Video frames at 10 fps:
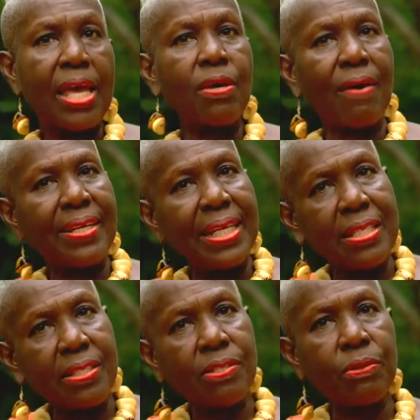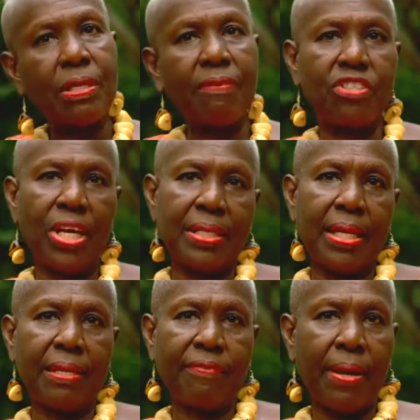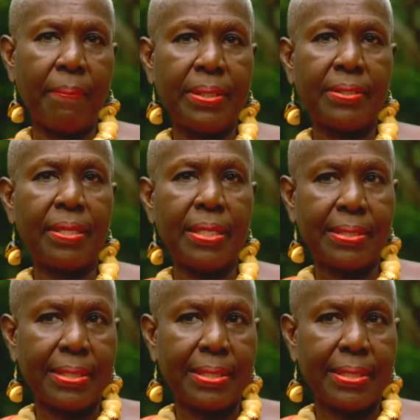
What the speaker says: You have an Institute of Gender and Development Studies.